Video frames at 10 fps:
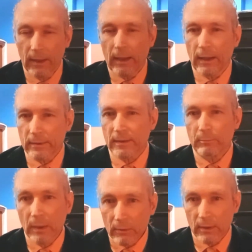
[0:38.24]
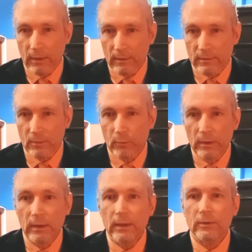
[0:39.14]
As Americans, we
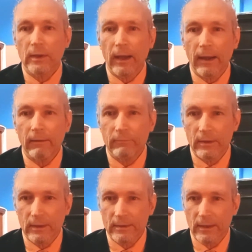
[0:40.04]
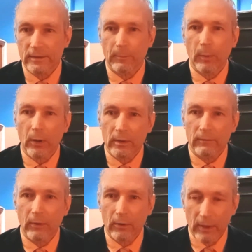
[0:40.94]
need to have this as a part
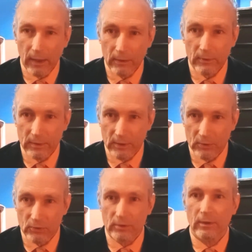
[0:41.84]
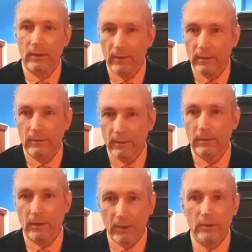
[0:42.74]
of our heritage,
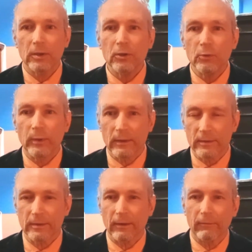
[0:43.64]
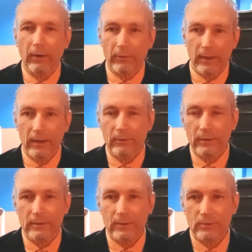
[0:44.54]
the continuance of our
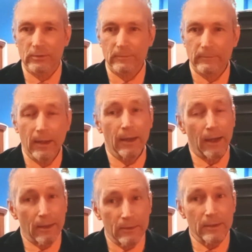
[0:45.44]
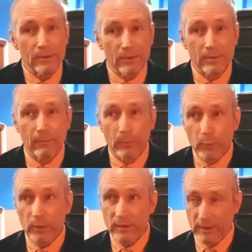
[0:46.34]
heritage. And these
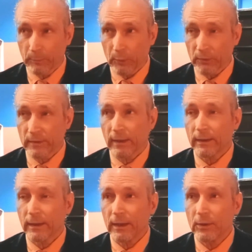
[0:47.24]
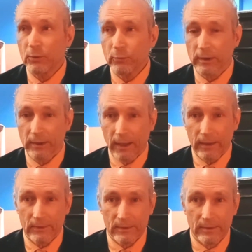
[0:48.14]
principles that they
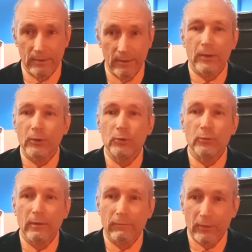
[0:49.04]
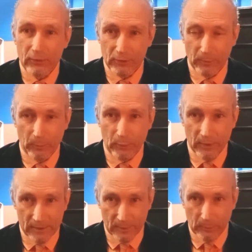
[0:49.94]
utilized, they're universal
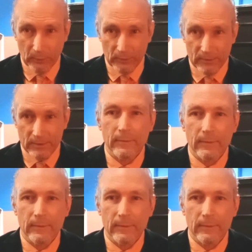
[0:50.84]
principles.